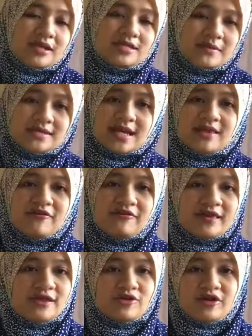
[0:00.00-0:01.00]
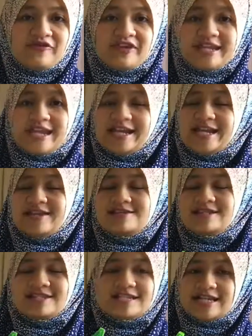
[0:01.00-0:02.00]
days because I love the look of it, and
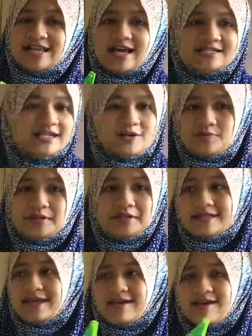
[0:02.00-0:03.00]
it's just a classic quilt